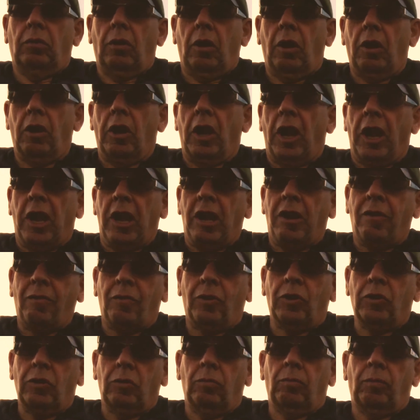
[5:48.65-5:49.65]
and
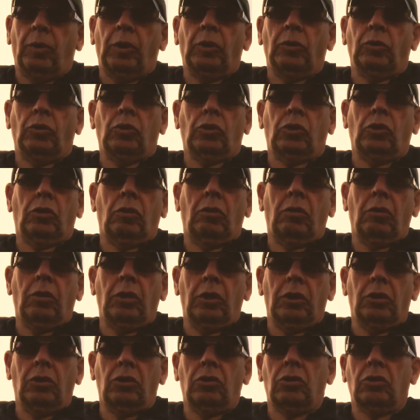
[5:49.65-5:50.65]
even both
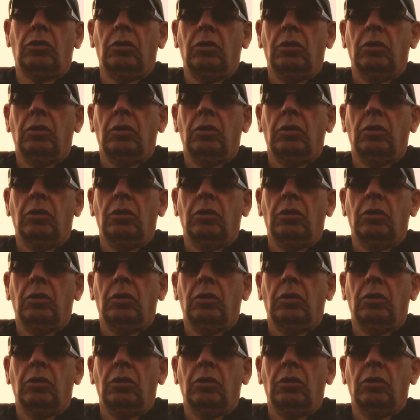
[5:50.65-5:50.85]
sides,